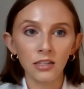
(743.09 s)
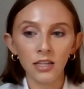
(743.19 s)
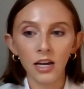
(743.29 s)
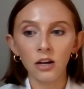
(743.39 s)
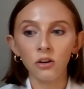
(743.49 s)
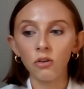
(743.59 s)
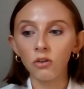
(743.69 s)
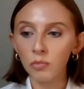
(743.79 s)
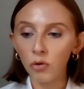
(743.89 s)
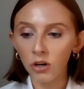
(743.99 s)
is that
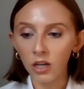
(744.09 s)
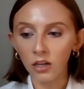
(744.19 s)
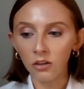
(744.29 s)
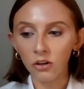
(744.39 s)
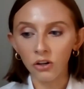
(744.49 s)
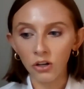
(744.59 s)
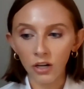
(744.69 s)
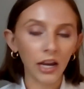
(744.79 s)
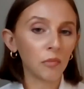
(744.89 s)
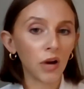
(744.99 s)
Google's putting their
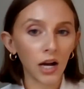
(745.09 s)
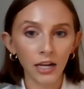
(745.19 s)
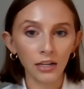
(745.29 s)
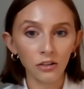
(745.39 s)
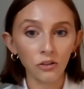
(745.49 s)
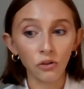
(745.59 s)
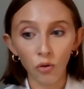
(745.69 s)
good name behind